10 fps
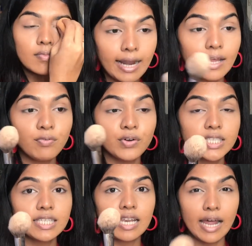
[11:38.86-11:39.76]
And I
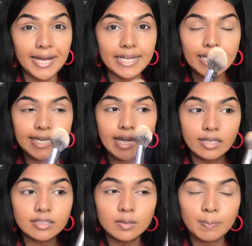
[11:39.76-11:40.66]
first lightly
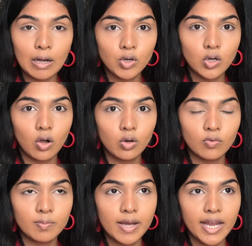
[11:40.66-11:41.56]
dust the powder all
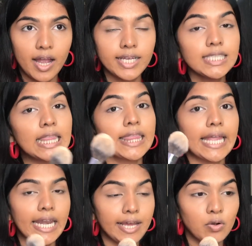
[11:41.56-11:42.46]
over my eyes and
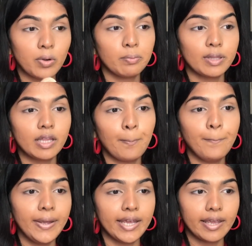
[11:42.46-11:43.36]
then I go in with the
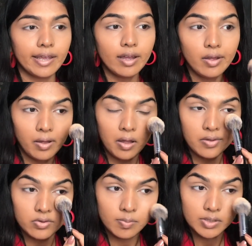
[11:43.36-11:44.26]
baking.
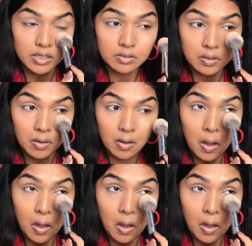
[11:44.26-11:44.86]
So I'm just